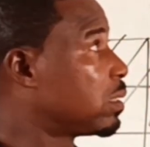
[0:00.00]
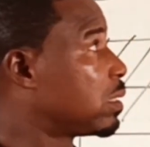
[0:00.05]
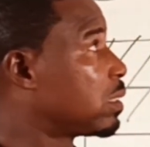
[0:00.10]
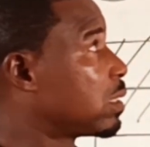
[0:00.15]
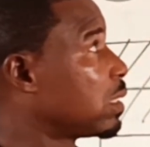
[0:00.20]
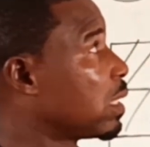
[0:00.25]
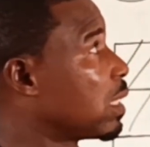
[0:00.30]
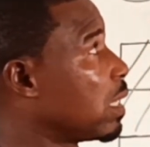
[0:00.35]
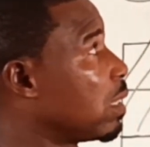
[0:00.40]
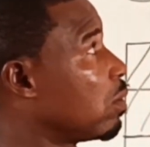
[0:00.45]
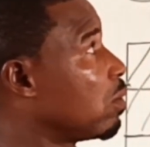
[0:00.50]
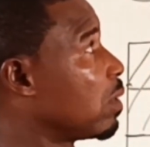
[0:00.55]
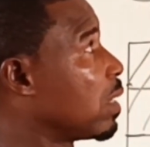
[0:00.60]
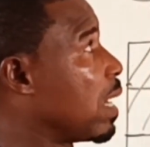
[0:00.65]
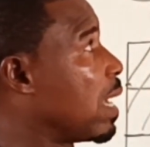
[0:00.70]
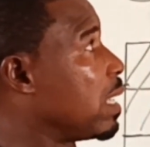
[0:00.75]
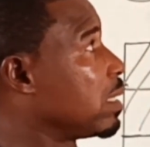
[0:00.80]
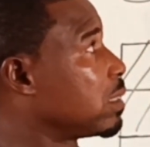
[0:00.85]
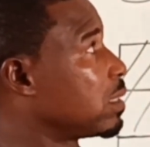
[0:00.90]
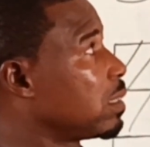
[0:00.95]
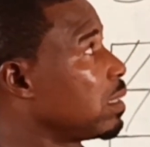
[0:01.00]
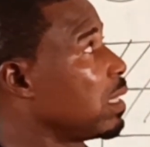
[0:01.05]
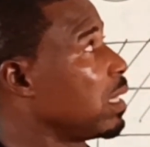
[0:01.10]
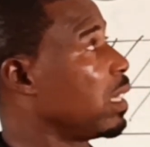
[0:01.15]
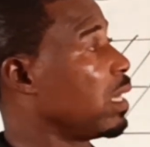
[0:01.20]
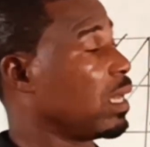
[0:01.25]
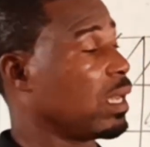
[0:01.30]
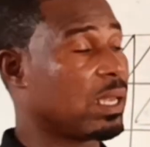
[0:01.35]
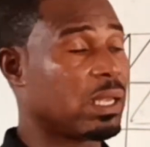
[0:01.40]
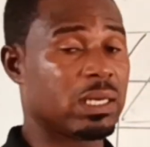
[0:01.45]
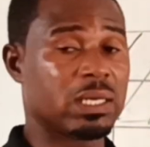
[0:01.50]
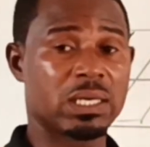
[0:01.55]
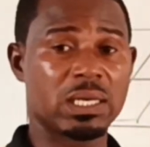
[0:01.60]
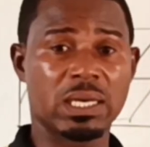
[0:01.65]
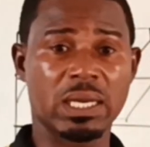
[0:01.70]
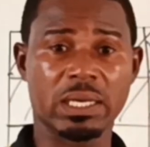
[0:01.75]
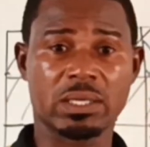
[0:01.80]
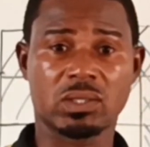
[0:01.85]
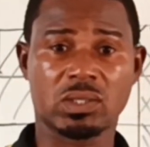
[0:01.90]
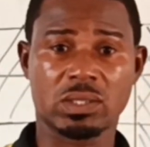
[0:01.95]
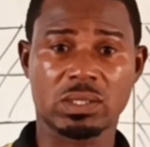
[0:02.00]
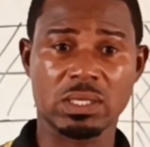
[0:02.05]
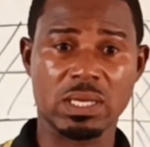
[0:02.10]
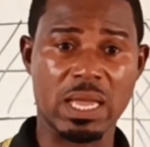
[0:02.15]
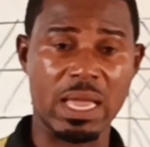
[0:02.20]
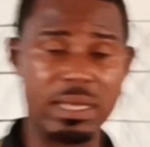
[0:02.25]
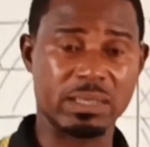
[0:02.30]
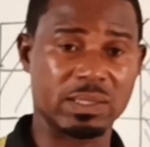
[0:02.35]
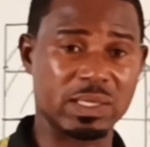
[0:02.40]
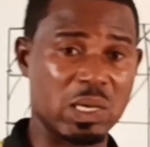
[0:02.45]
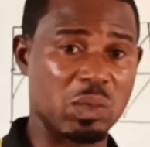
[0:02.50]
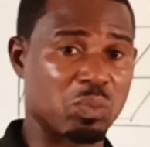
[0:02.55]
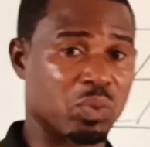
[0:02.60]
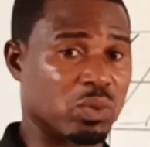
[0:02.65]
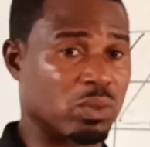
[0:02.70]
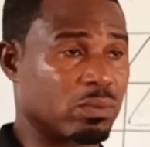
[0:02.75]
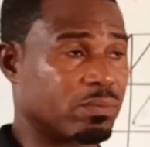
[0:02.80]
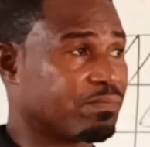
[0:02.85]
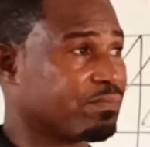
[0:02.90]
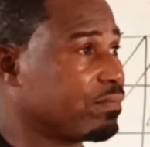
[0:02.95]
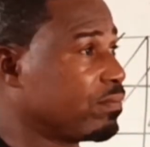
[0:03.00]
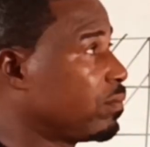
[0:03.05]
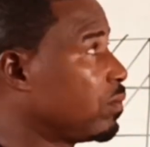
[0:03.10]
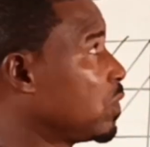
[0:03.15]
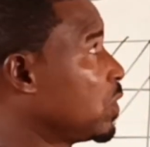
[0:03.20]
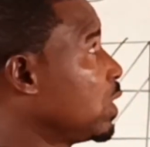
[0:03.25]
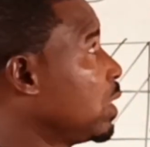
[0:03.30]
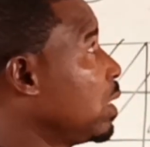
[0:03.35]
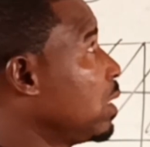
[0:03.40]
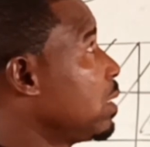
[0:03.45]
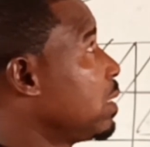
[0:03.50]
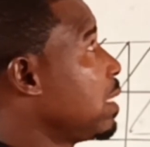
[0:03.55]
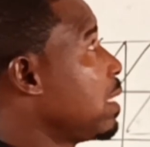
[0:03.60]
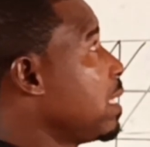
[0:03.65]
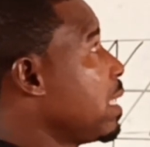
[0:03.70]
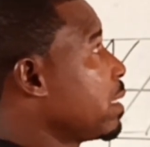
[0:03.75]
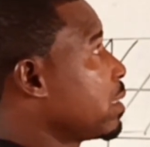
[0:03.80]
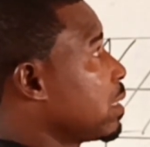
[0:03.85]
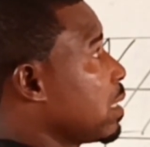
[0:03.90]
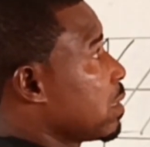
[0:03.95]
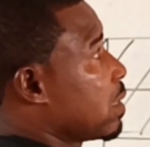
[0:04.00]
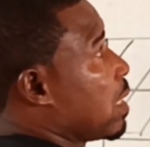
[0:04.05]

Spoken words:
Let's take a look at the next example. The